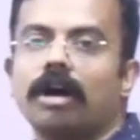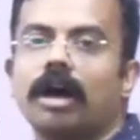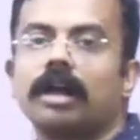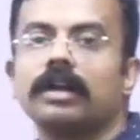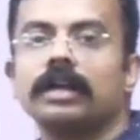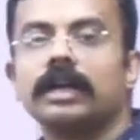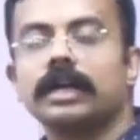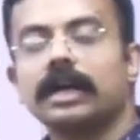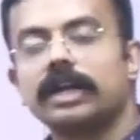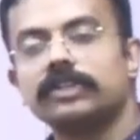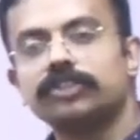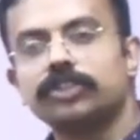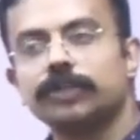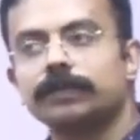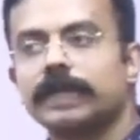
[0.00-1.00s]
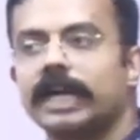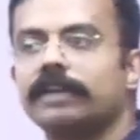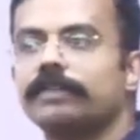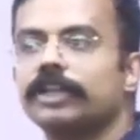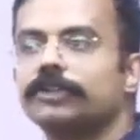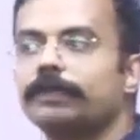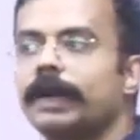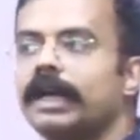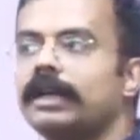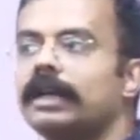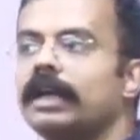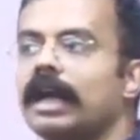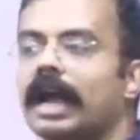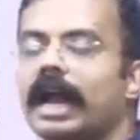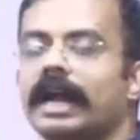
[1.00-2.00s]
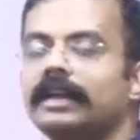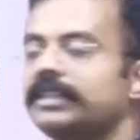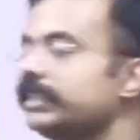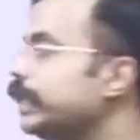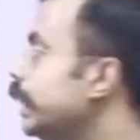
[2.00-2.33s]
or consume the investment and